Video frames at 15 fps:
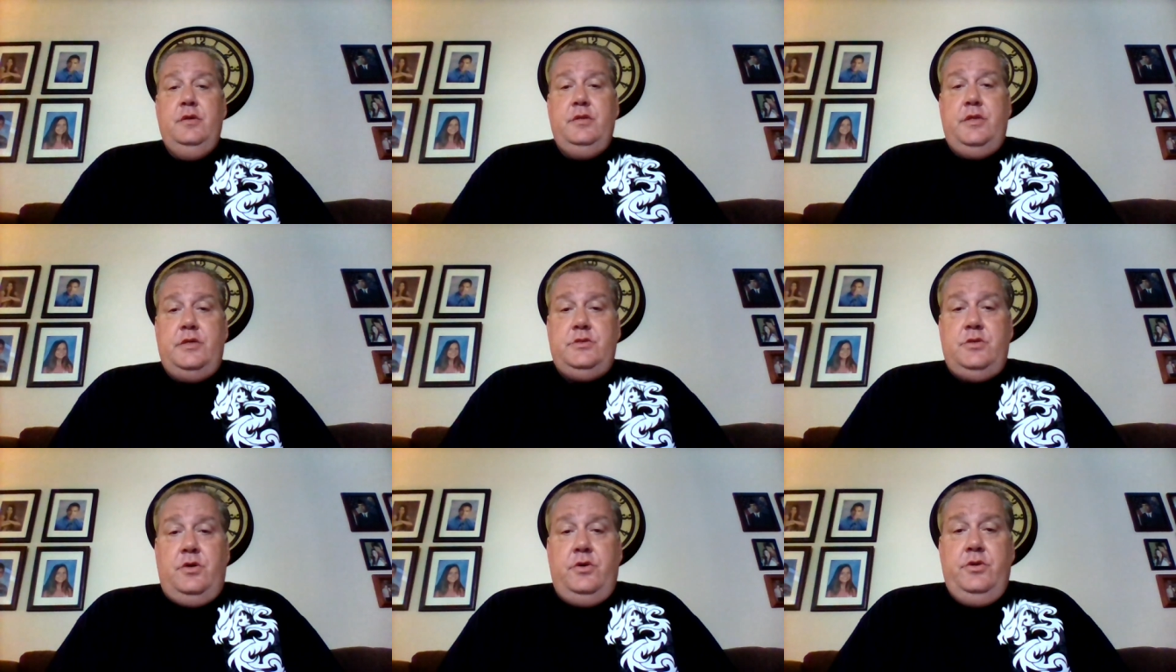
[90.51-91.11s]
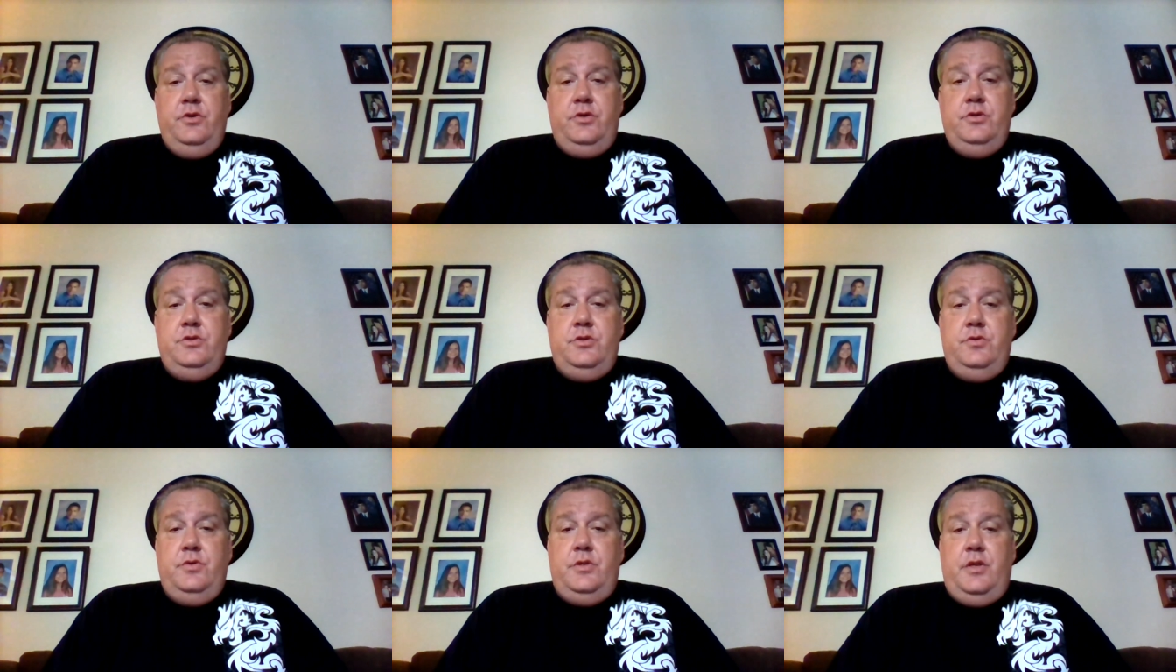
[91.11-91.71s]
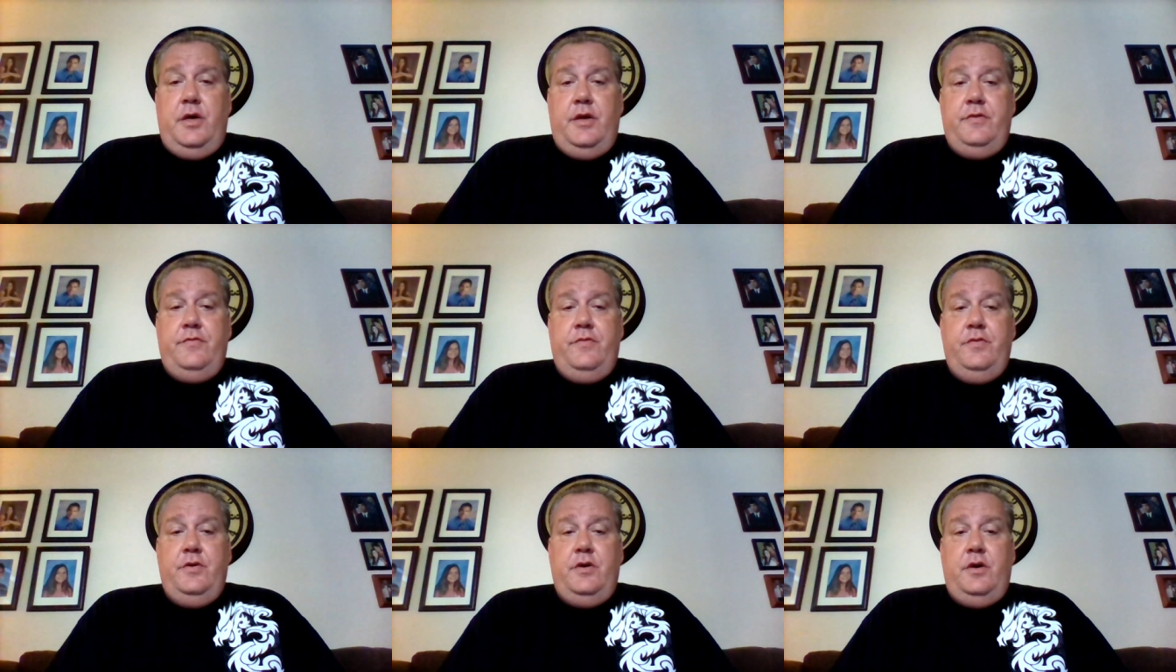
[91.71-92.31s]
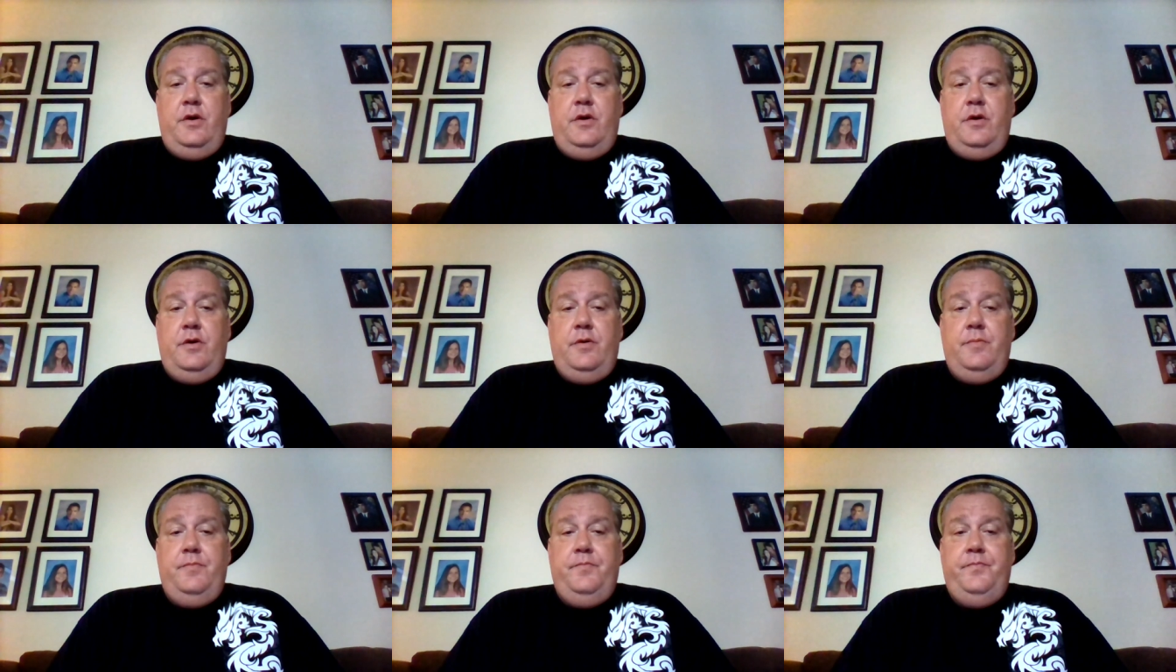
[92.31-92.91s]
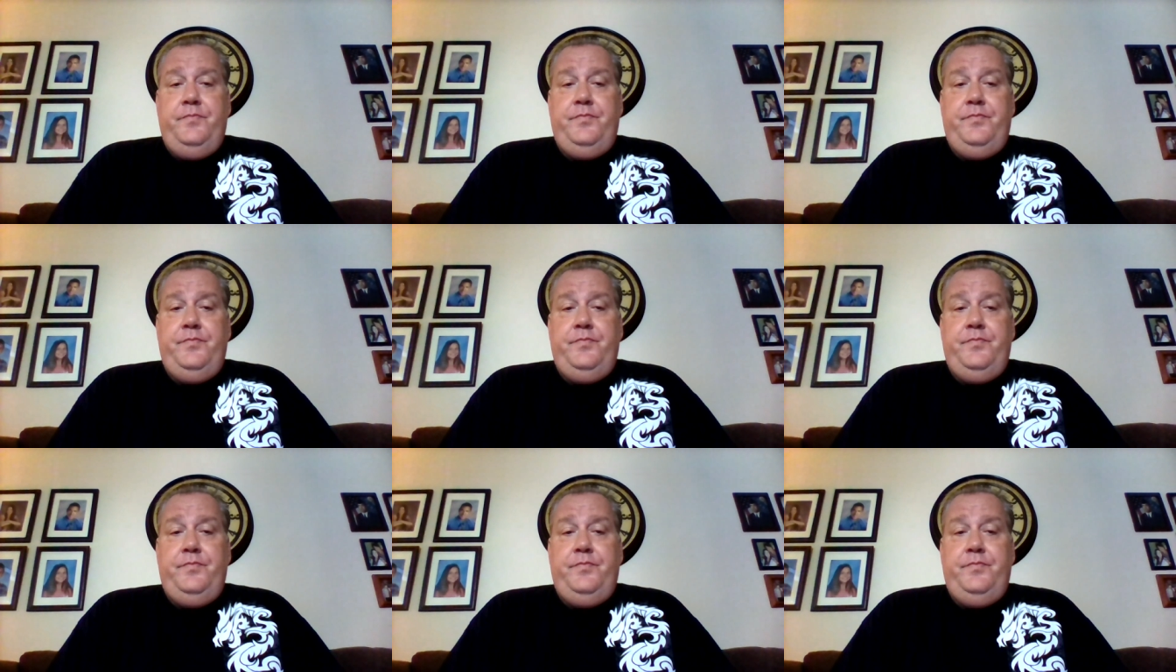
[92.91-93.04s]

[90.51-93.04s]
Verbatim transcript: That's all you can do in life. Um,